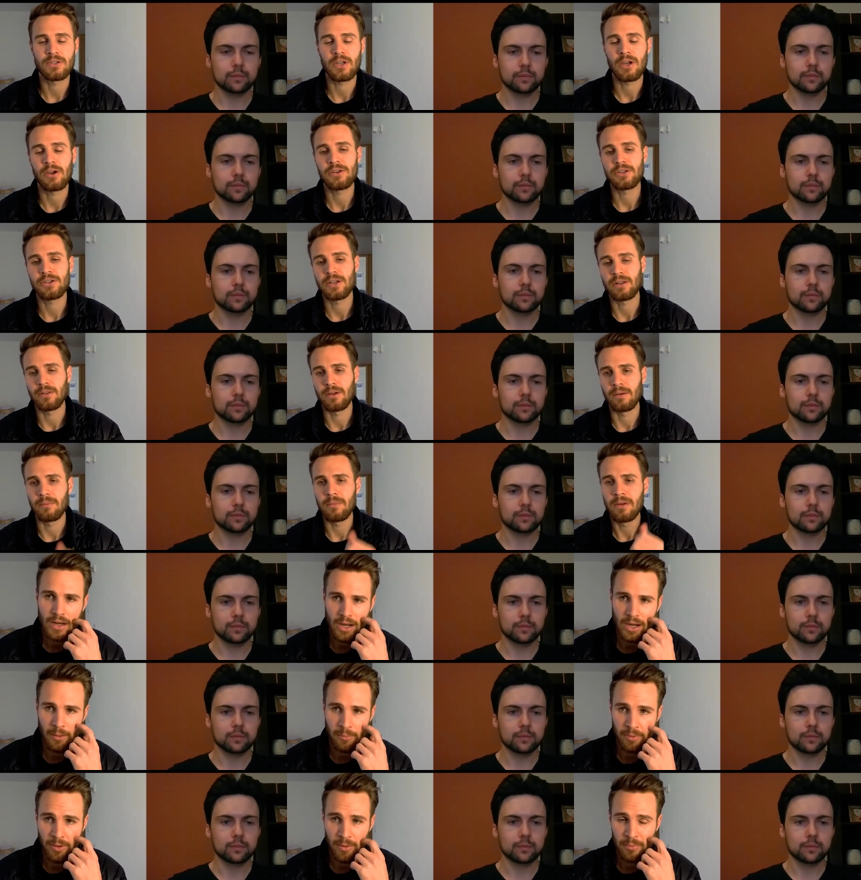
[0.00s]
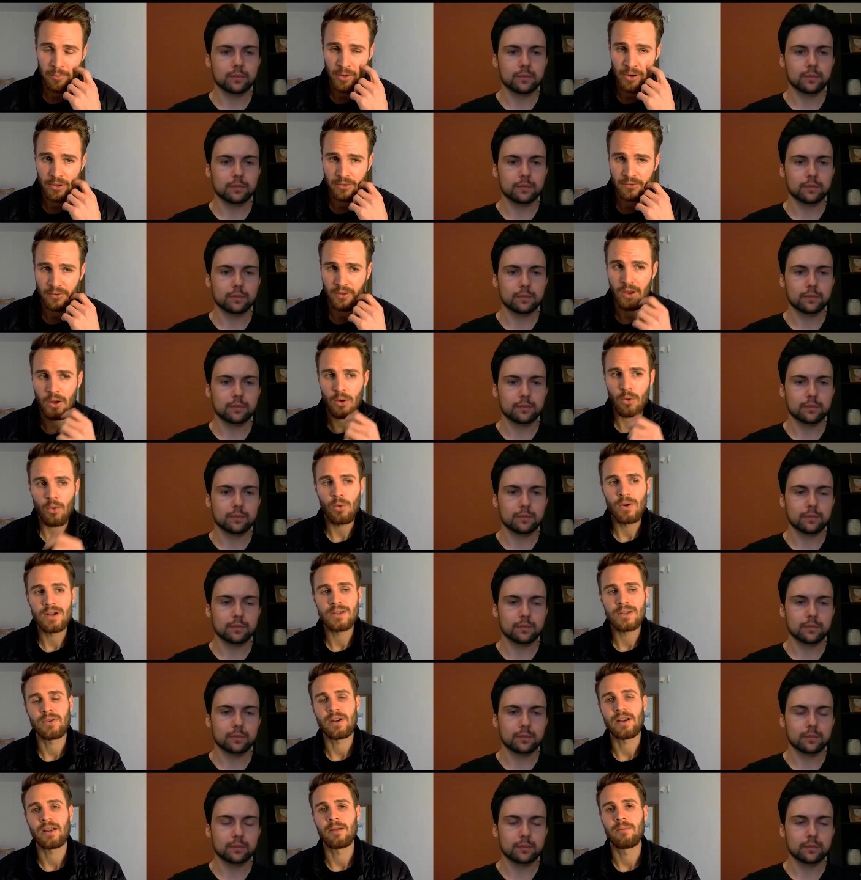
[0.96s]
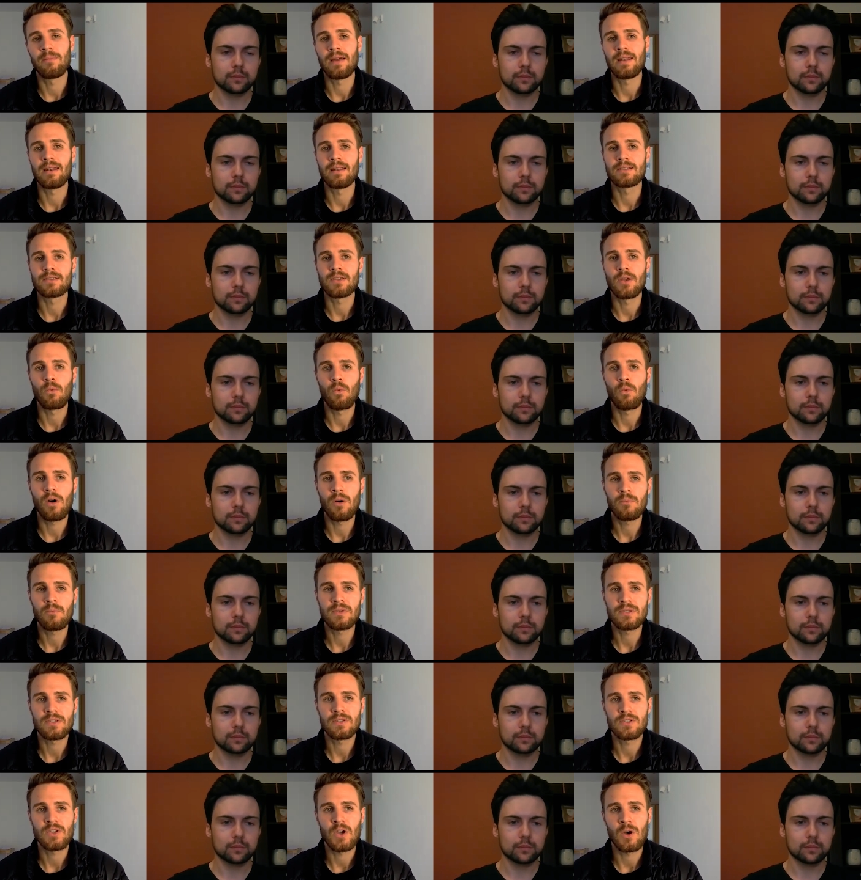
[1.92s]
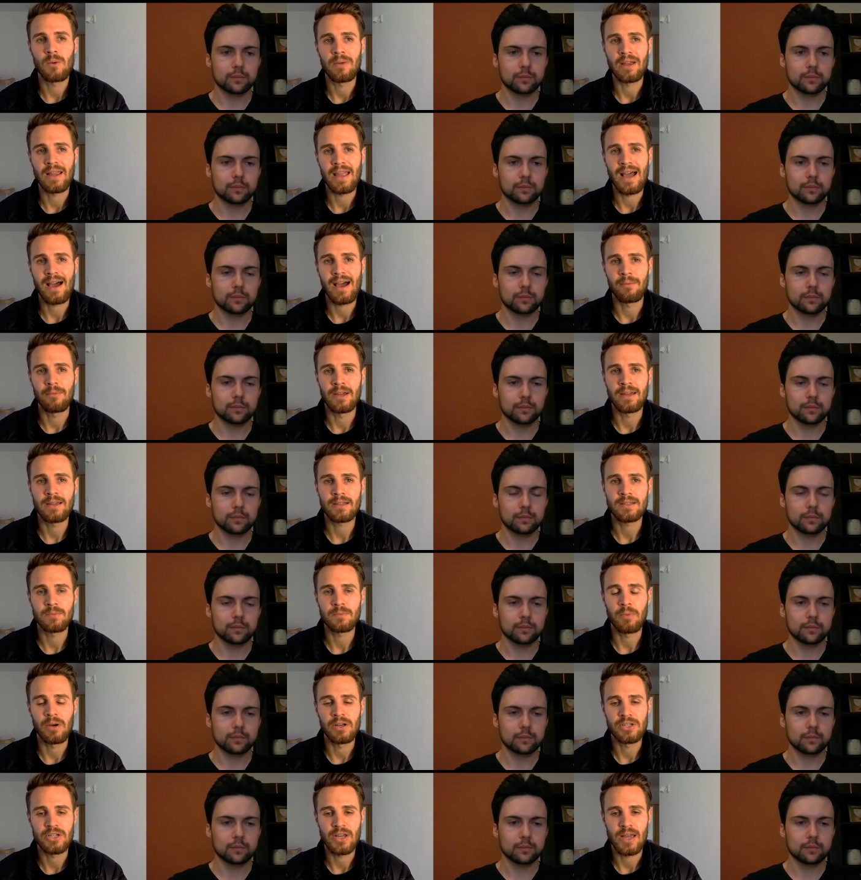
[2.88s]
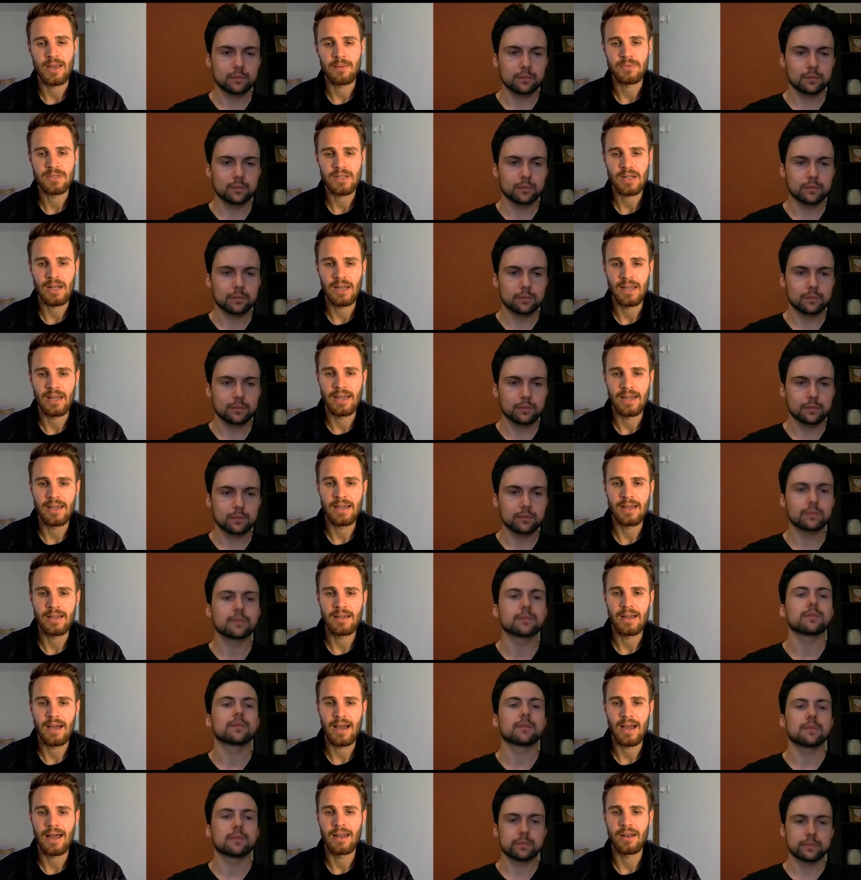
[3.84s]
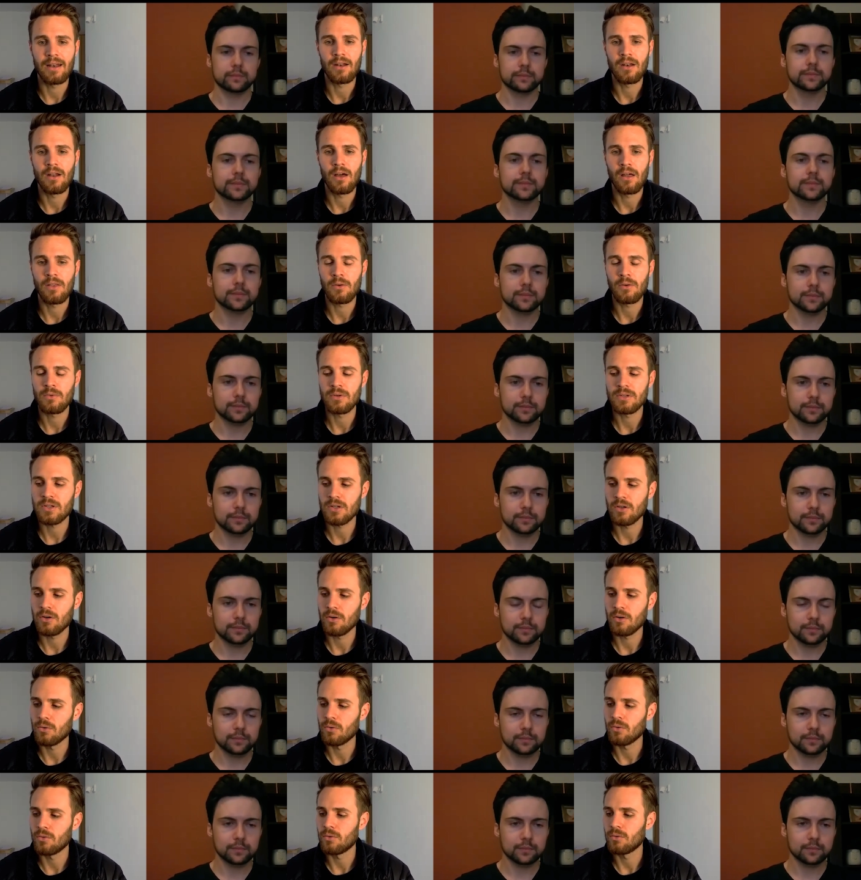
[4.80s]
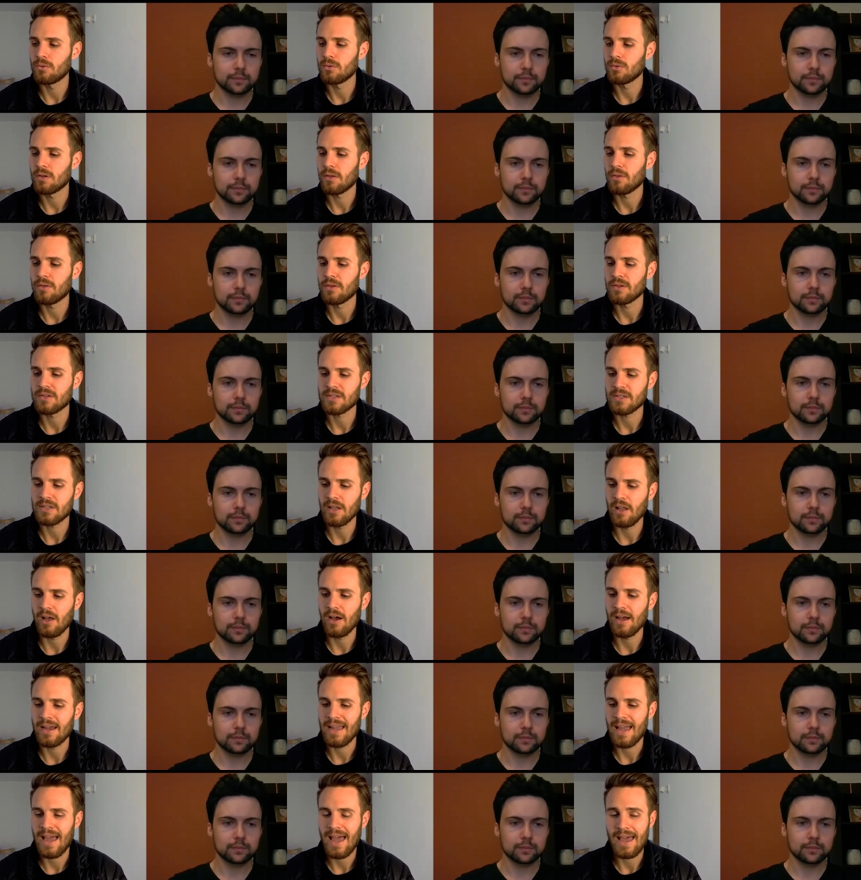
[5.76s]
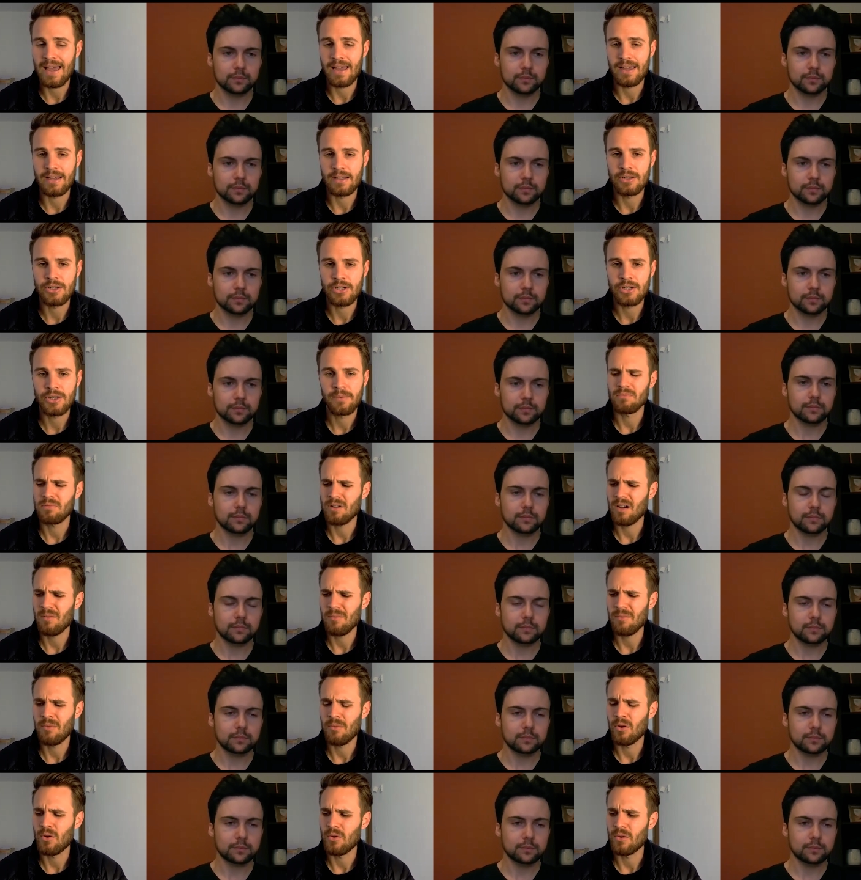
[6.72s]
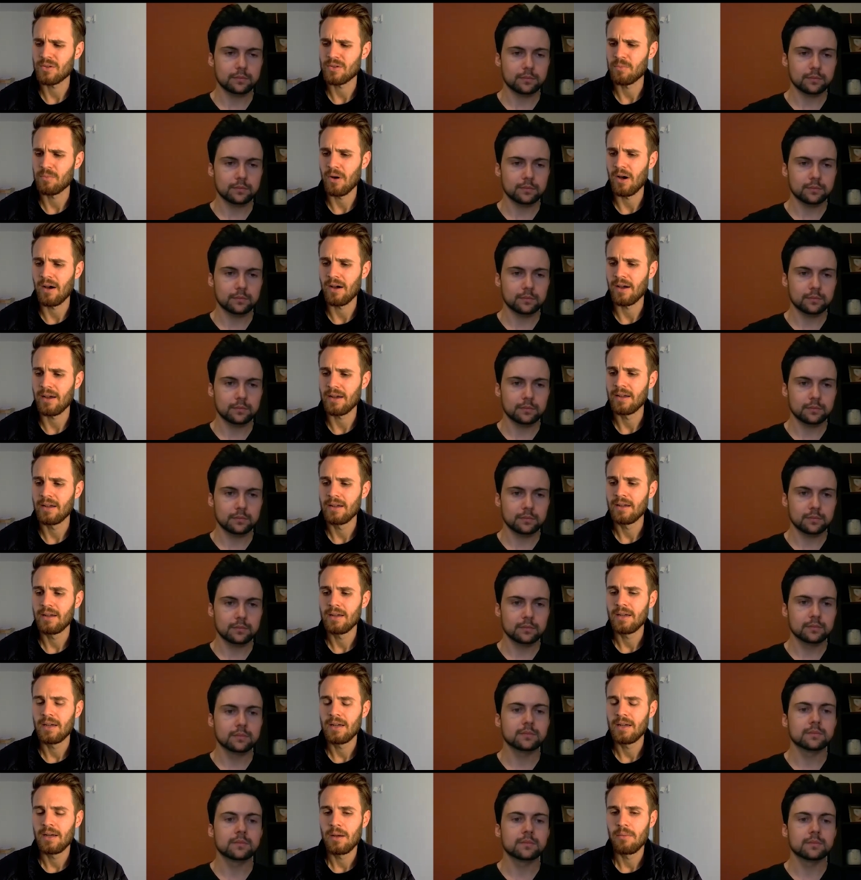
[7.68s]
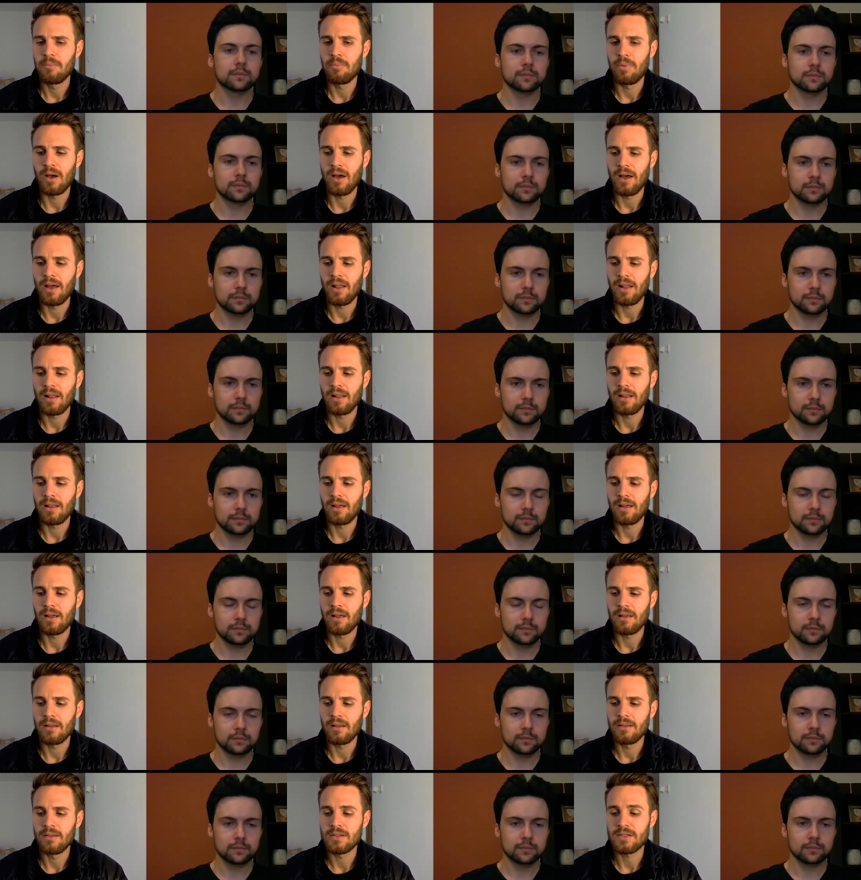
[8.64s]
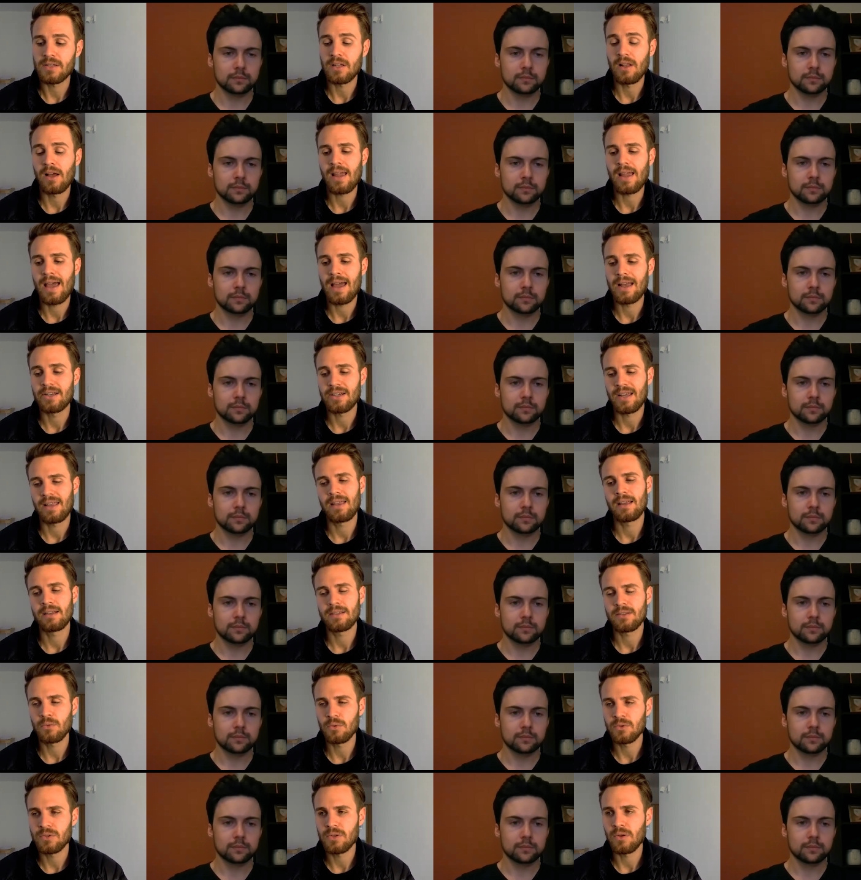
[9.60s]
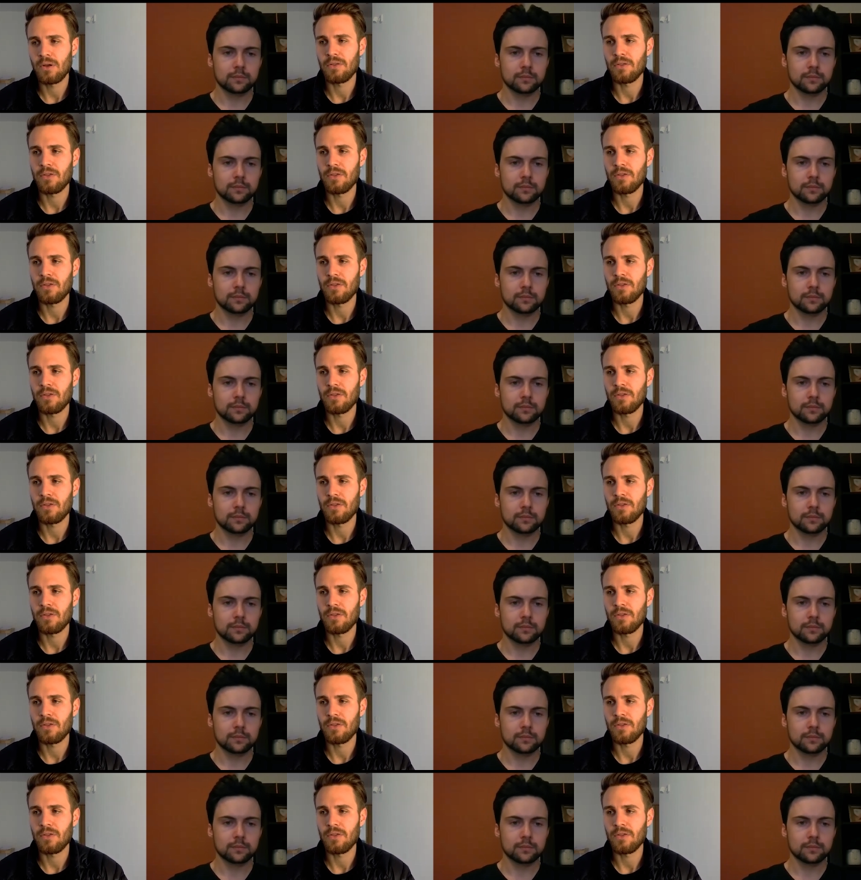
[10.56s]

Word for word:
Speaker 1: coaching them, a couple of books I always recommended. So one was Atomic Habits by James Clear, and another was called The Slight Edge. I can't remember who it's by, but the slight edge and there's also a